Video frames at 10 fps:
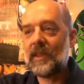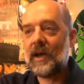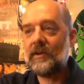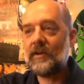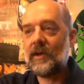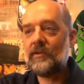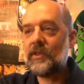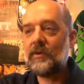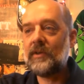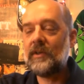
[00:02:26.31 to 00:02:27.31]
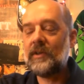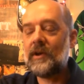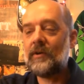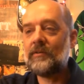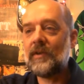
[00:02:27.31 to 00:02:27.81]
I don't think
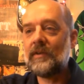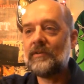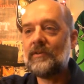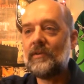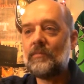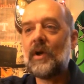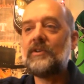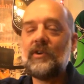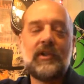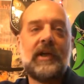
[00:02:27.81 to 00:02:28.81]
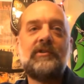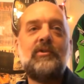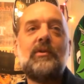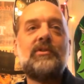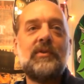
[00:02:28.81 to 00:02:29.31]
it probably took like
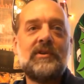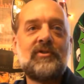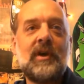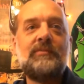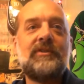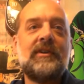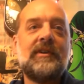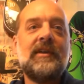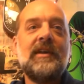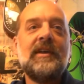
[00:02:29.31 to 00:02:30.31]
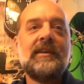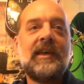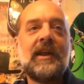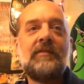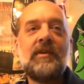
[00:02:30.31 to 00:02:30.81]
2 or 3 trips to
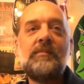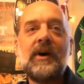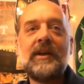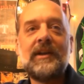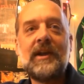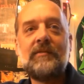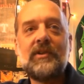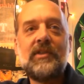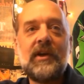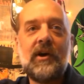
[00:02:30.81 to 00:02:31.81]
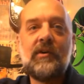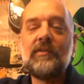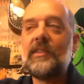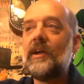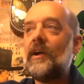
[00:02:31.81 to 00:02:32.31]
get everybody and everything
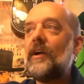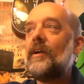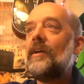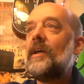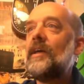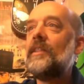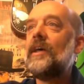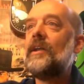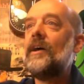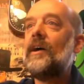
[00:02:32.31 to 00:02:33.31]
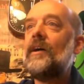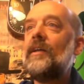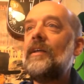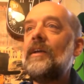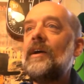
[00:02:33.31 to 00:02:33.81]
over there, and
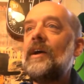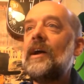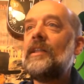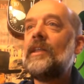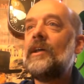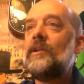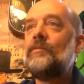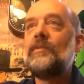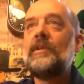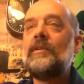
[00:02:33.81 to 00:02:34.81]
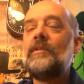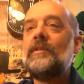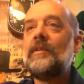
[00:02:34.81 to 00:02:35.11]
then you